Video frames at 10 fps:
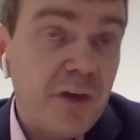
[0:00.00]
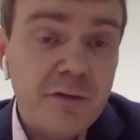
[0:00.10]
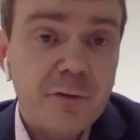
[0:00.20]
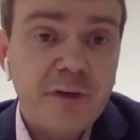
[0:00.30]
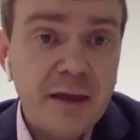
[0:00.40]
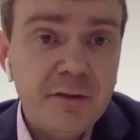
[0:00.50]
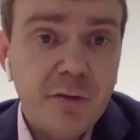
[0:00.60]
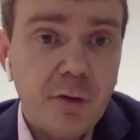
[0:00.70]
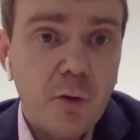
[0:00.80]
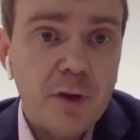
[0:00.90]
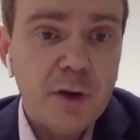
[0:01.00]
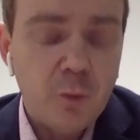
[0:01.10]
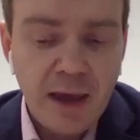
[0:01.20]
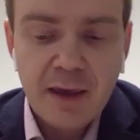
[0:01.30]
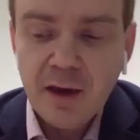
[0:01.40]
things for that. So in a
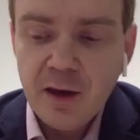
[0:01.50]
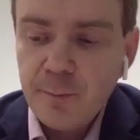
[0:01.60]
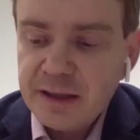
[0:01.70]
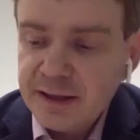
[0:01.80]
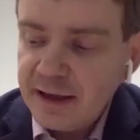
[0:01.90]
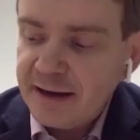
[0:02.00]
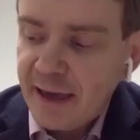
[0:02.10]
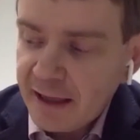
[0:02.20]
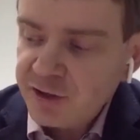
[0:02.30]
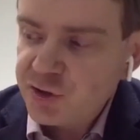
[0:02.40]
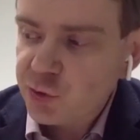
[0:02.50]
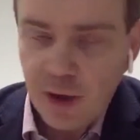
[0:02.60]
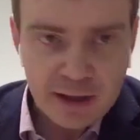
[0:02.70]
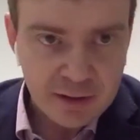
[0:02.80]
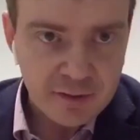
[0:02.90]
way, building an
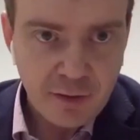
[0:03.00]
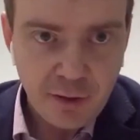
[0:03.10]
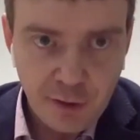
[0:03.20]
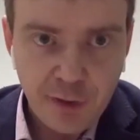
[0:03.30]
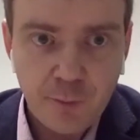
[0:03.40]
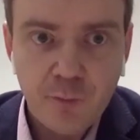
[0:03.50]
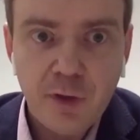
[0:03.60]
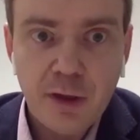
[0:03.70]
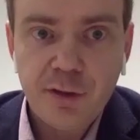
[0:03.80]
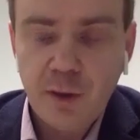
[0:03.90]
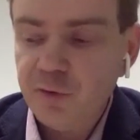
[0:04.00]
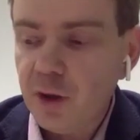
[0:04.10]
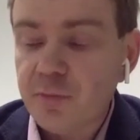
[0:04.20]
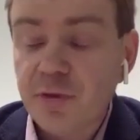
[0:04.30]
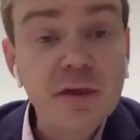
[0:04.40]
end-to-end system is
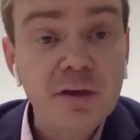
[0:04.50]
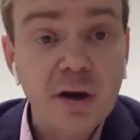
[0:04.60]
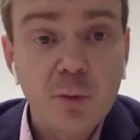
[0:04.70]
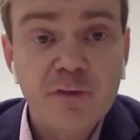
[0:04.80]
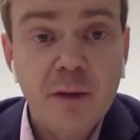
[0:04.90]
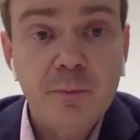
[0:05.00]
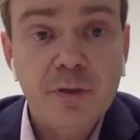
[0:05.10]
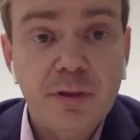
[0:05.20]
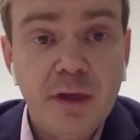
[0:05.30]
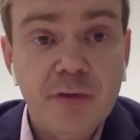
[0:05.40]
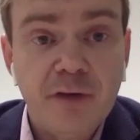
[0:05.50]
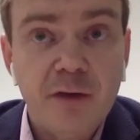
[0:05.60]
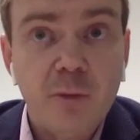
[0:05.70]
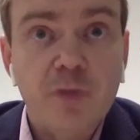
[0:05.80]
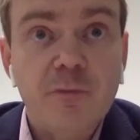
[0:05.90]
sometimes easier with MPC
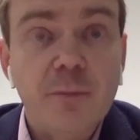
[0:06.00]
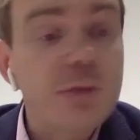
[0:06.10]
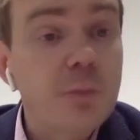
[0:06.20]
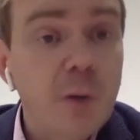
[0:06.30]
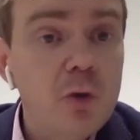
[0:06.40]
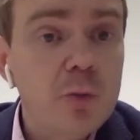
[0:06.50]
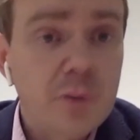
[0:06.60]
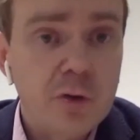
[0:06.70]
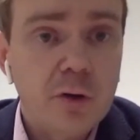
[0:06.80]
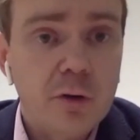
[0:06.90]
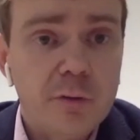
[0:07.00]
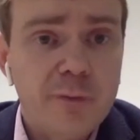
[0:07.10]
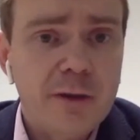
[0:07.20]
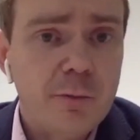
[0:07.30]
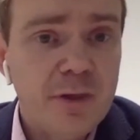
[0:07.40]
than with bespoke protocols,
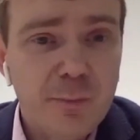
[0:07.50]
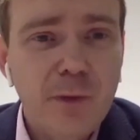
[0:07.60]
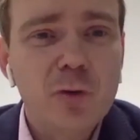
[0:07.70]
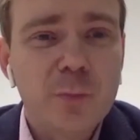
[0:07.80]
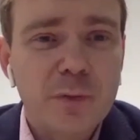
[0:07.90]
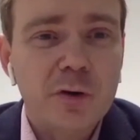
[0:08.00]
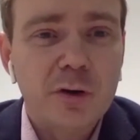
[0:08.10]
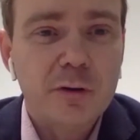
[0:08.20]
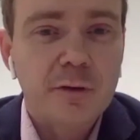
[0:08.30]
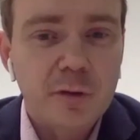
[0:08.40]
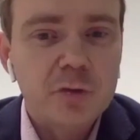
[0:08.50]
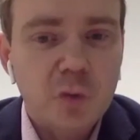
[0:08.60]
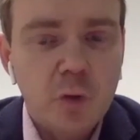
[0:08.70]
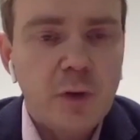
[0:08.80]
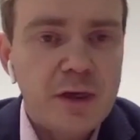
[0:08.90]
because bespoke protocols
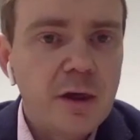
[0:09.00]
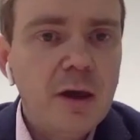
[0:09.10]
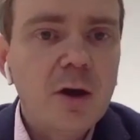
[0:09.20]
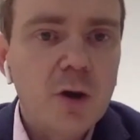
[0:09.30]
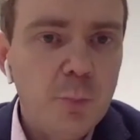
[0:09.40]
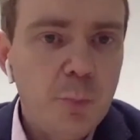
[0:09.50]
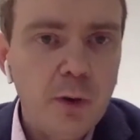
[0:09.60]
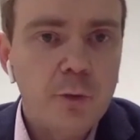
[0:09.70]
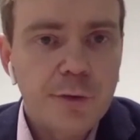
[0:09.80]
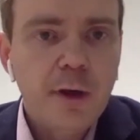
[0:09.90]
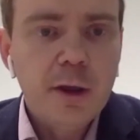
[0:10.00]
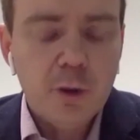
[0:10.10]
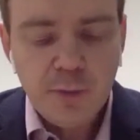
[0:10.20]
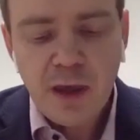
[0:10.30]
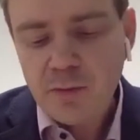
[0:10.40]
don't always compose.
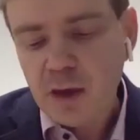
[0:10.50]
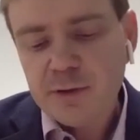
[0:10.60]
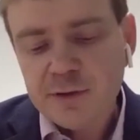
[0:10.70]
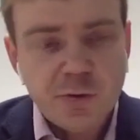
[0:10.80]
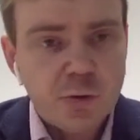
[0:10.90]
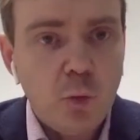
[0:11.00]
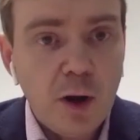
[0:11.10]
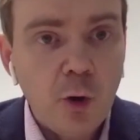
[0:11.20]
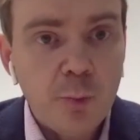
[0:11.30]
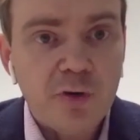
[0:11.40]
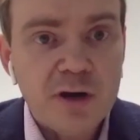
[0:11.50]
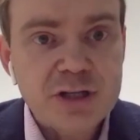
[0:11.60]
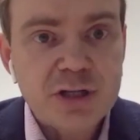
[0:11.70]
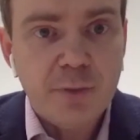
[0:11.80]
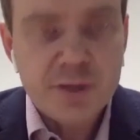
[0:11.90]
You may be able to do one
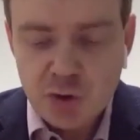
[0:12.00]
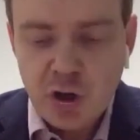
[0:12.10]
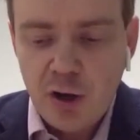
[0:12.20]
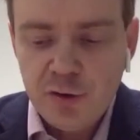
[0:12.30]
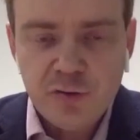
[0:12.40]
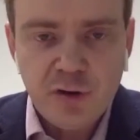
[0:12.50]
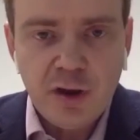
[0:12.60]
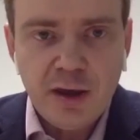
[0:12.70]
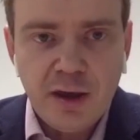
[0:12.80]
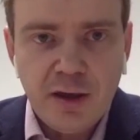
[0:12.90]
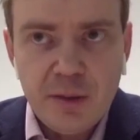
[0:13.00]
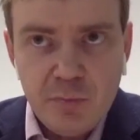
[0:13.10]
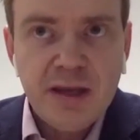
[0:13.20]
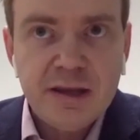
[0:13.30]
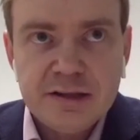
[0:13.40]
operation, but you can't
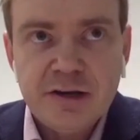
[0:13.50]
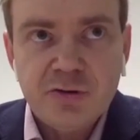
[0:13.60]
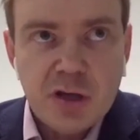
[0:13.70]
immediately